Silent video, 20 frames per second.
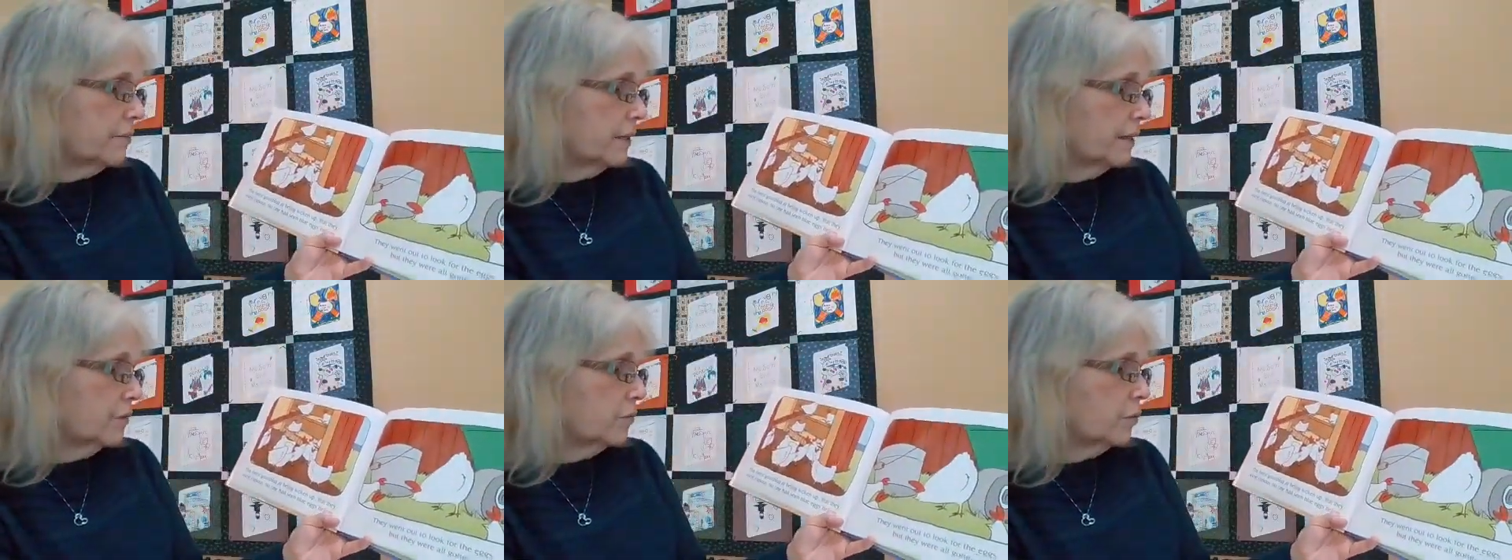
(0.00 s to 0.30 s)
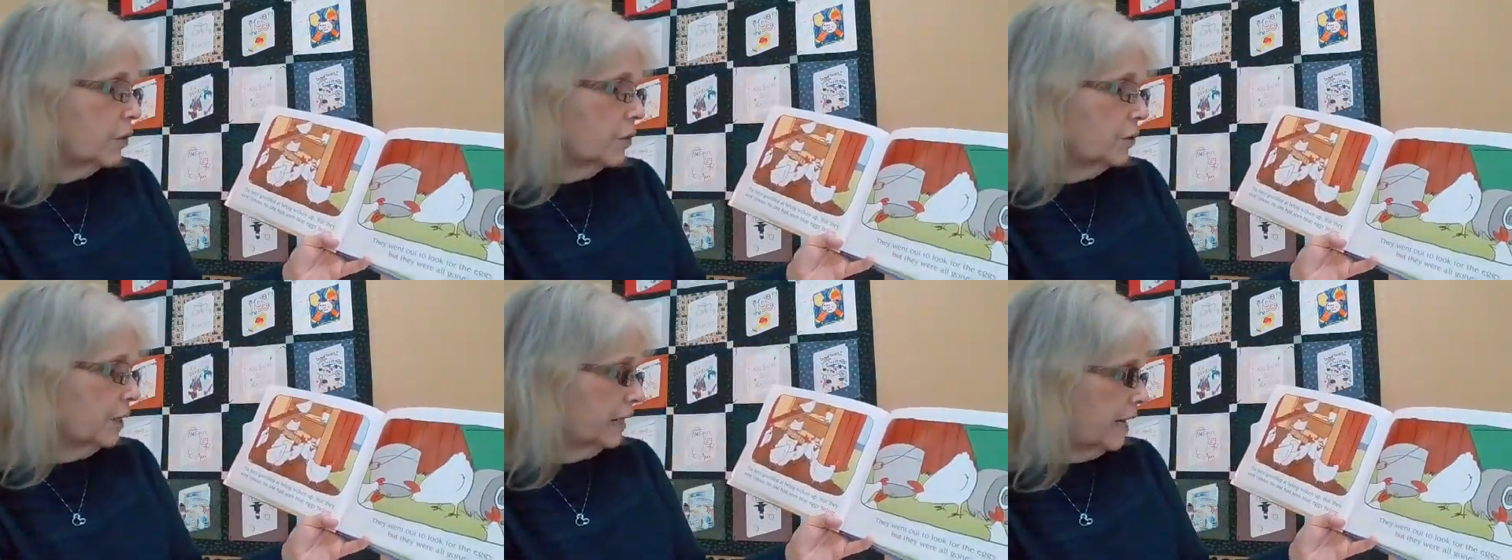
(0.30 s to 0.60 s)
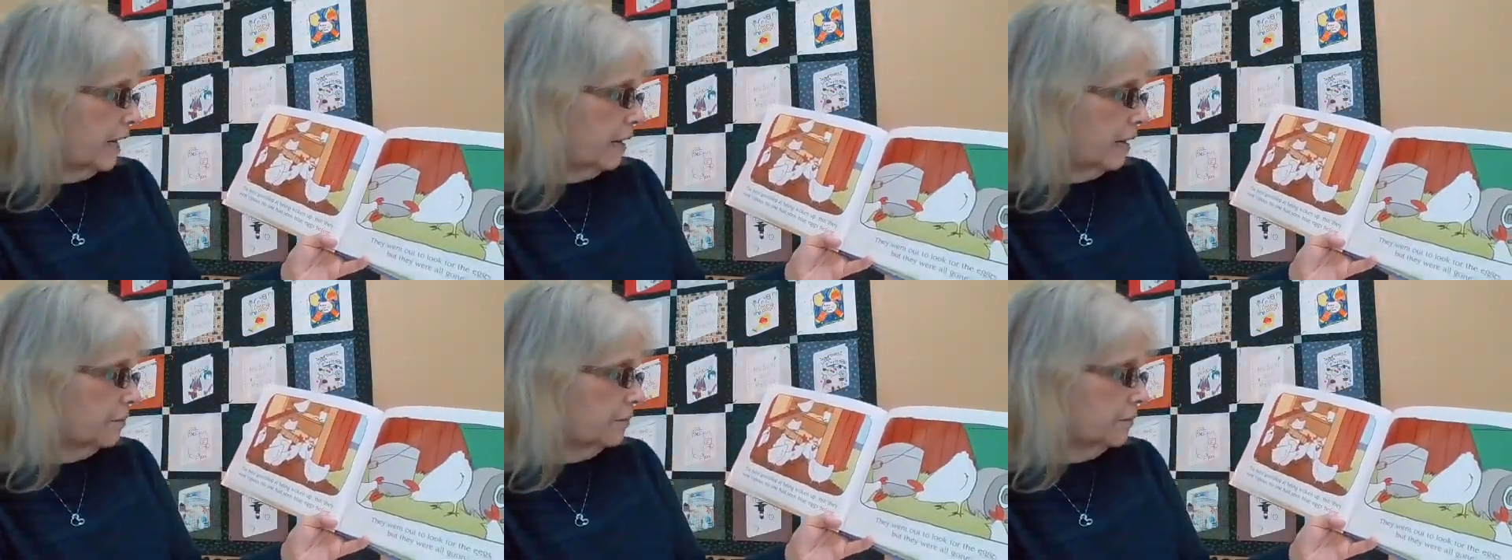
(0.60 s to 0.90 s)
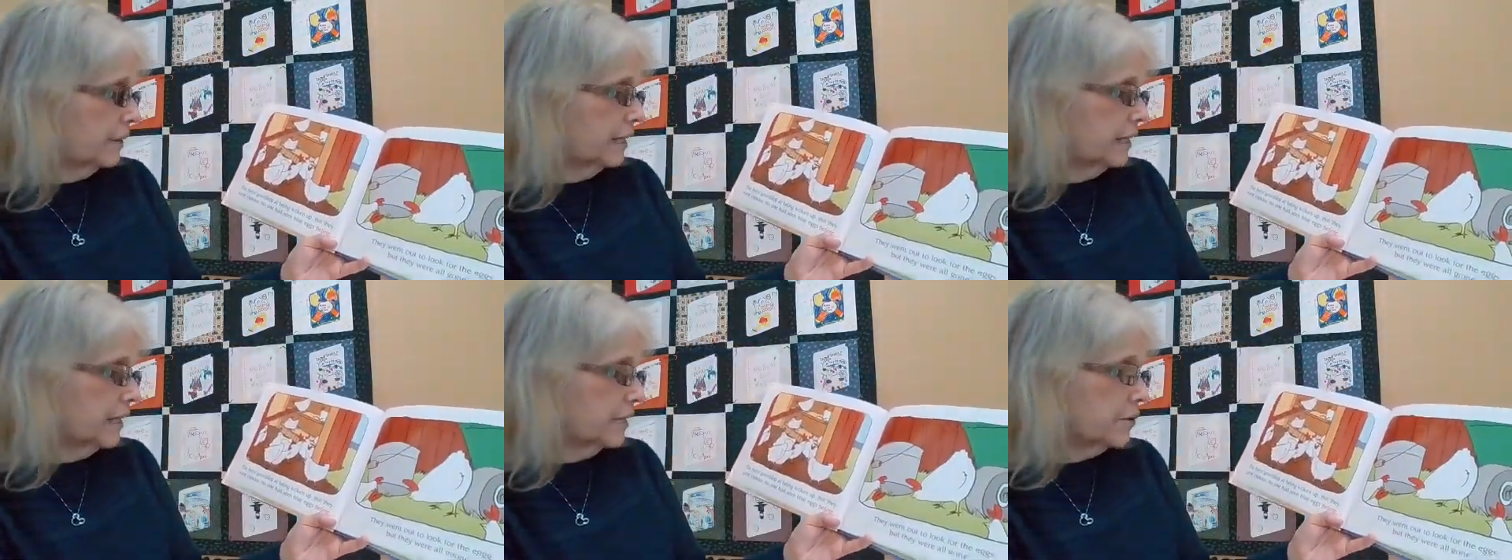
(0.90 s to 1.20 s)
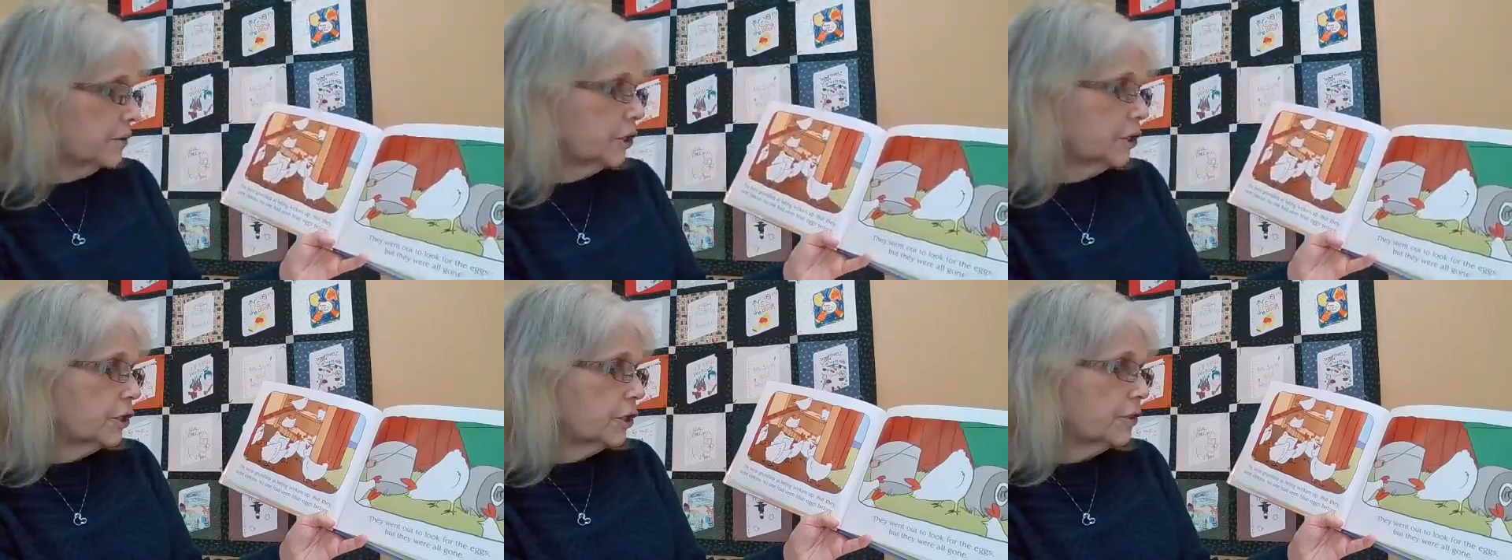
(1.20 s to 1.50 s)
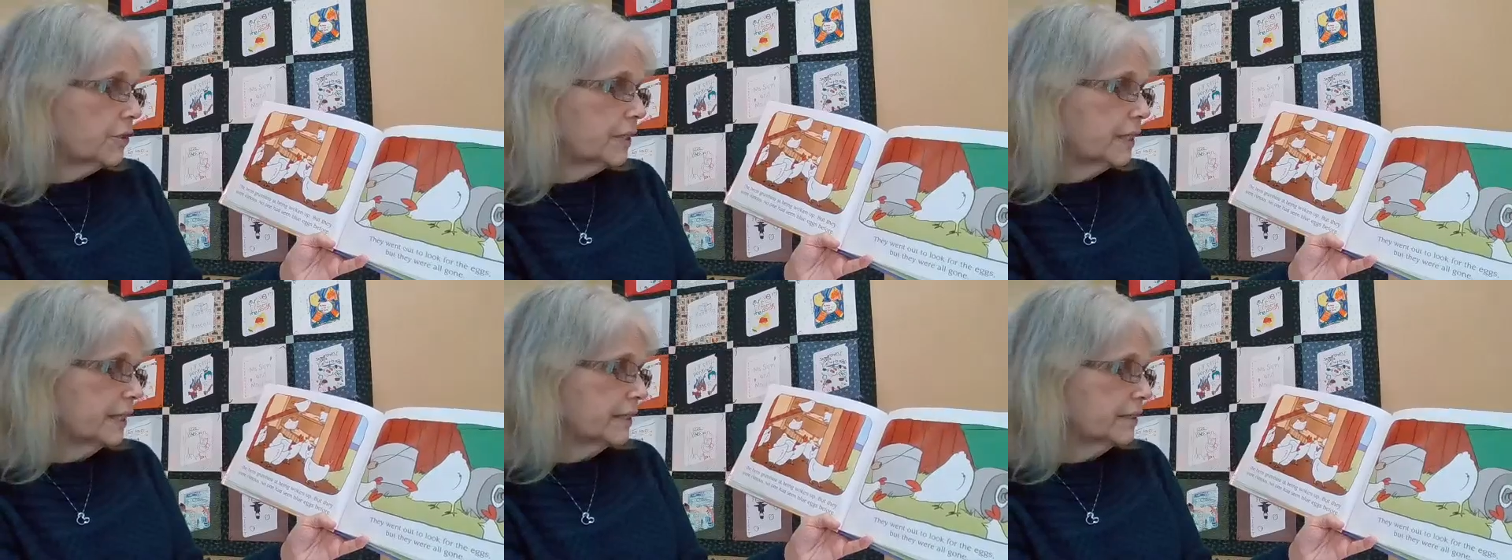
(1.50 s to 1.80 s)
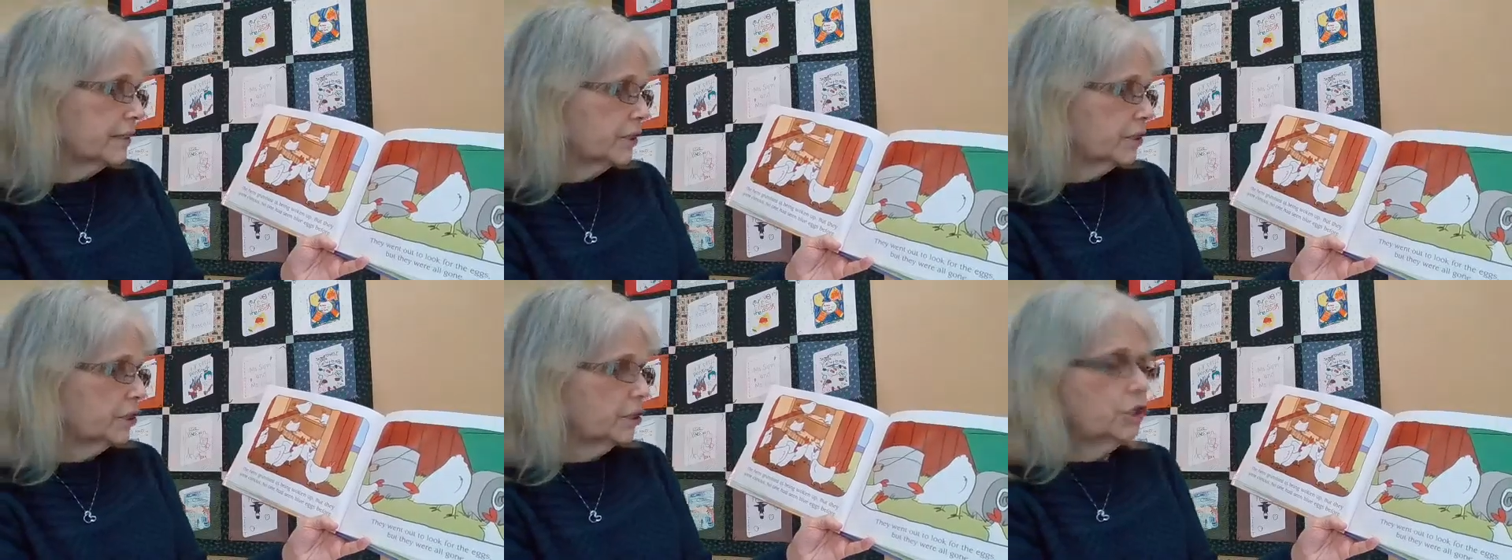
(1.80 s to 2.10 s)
at being woken up, but they were curious.